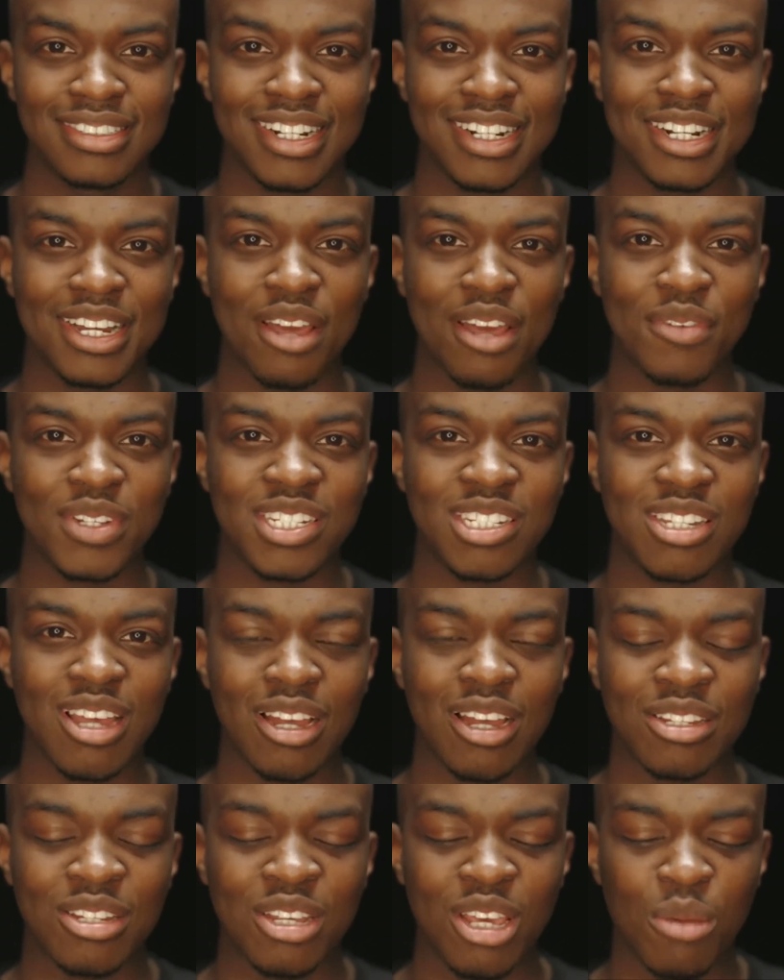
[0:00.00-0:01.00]
I could either
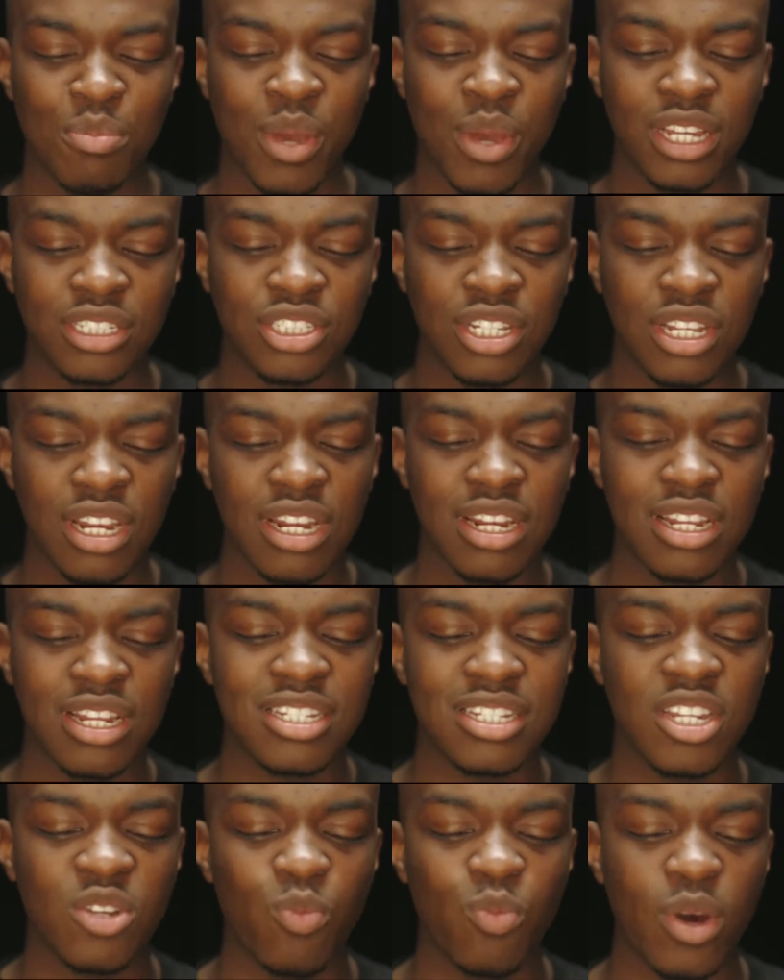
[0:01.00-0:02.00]
stand here patient and
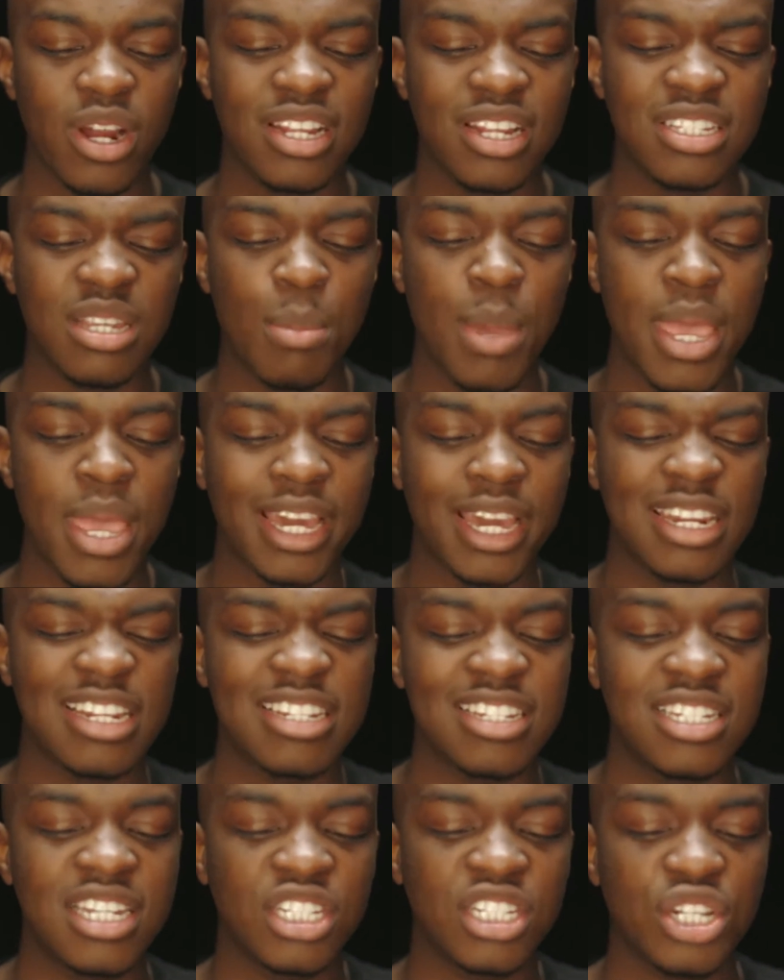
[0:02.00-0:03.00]
listen, wanting to make an
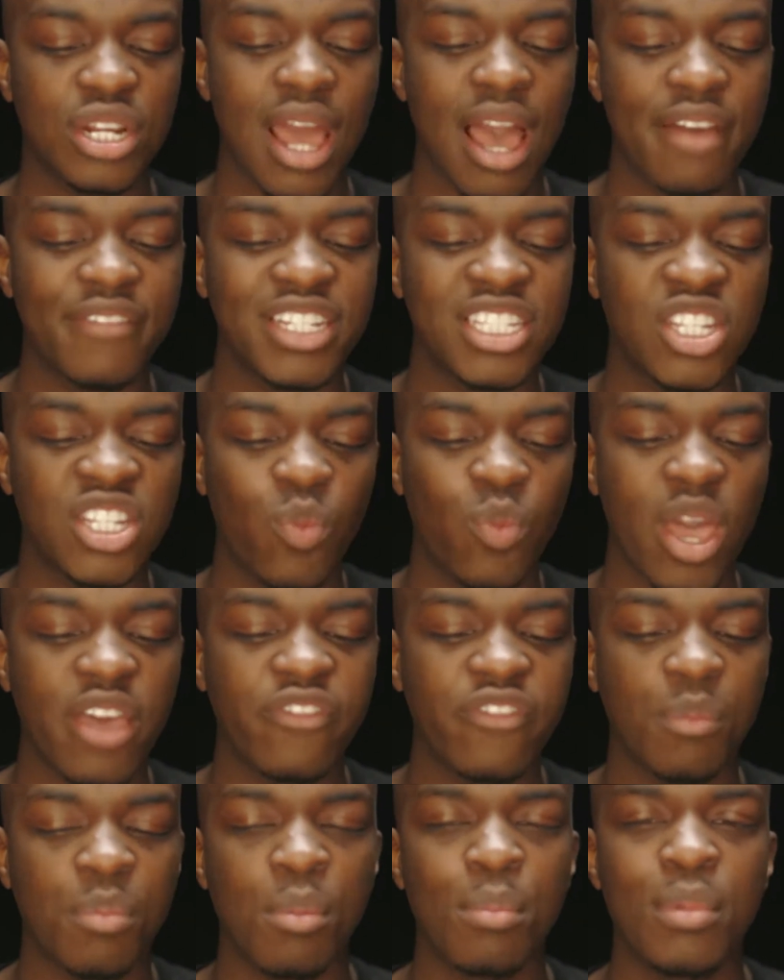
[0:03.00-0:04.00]
incision, having to
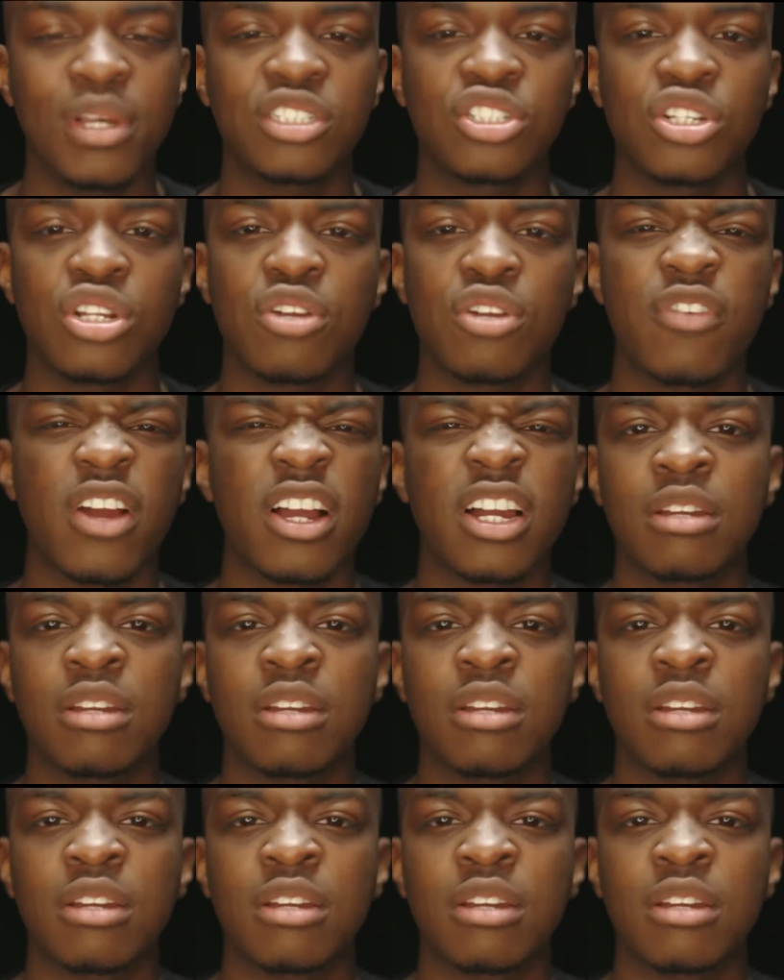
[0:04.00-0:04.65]
wait for permission,